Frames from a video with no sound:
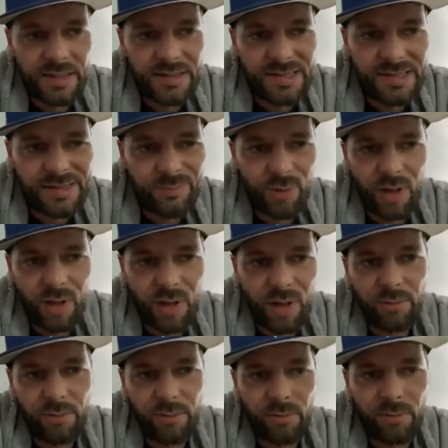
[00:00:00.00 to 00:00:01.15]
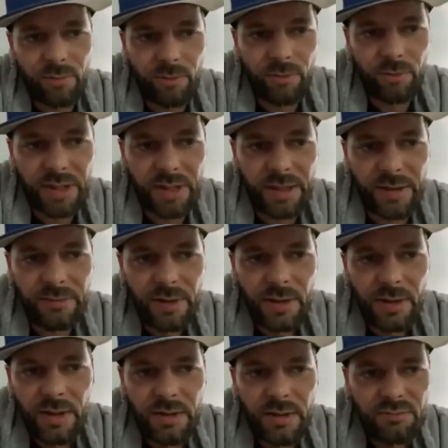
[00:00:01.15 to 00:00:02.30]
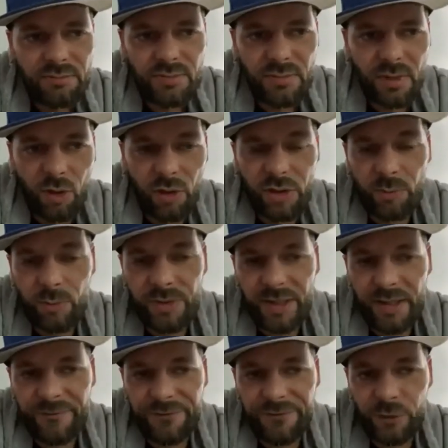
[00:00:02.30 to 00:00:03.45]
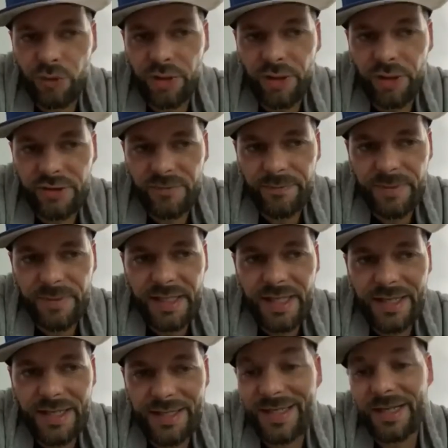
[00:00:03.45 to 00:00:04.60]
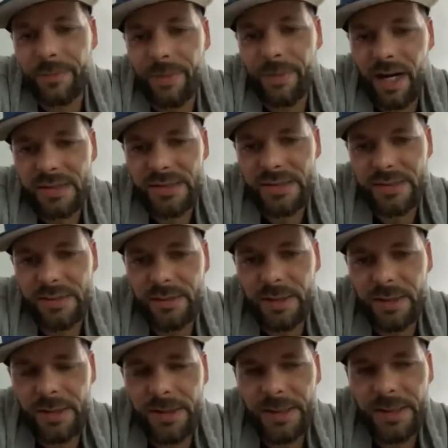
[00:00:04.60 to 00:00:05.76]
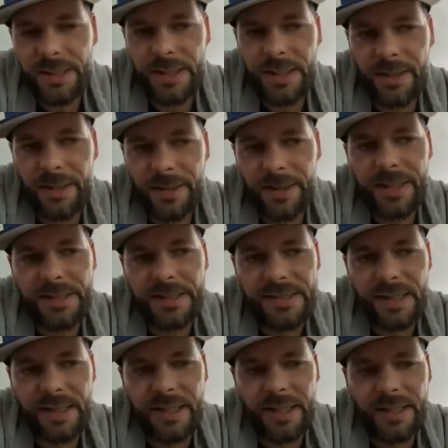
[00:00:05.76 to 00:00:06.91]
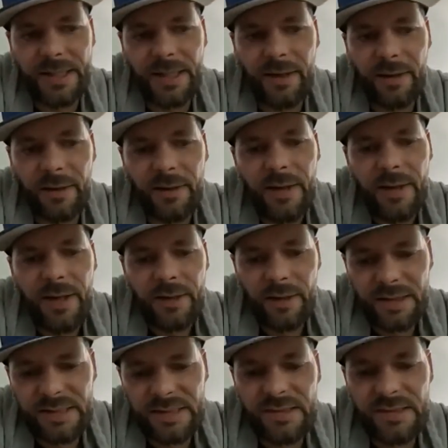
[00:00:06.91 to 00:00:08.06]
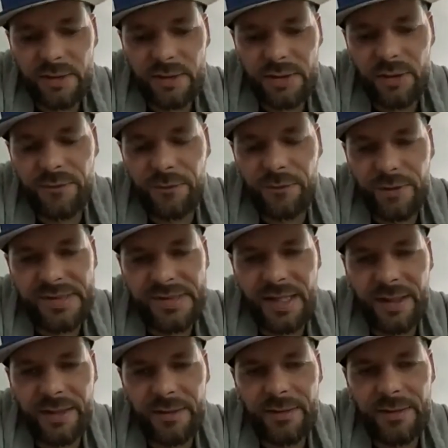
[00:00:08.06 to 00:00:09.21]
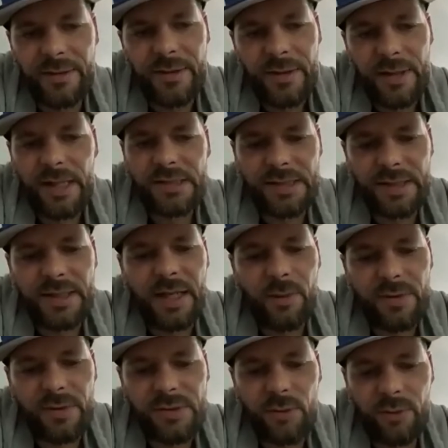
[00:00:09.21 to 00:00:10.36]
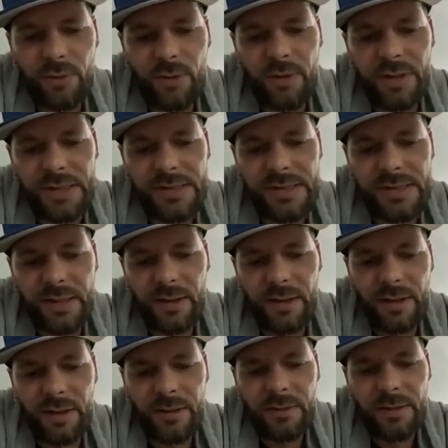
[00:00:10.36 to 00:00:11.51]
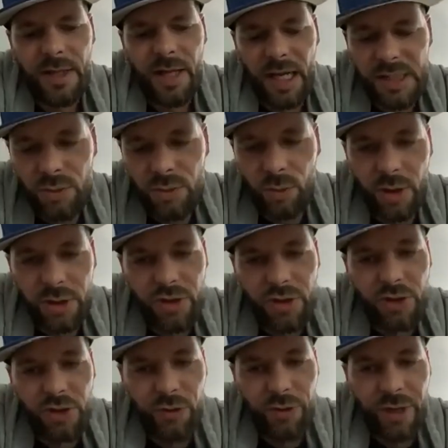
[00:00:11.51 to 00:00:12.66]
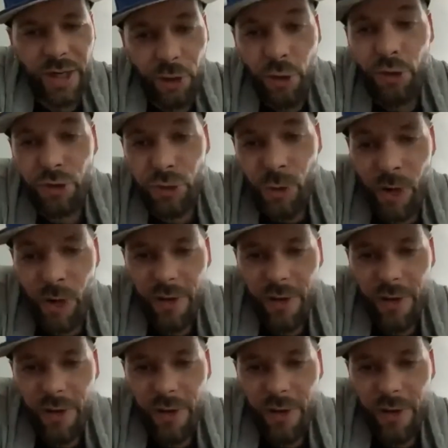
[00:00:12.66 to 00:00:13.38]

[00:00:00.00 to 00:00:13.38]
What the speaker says: This is probably only within a few years of me getting into boxing. And he said, "Hey, I'd like to talk to you for a second." I said, "Yeah, what's going on?" He said, "I just want to let you know that I know who you are."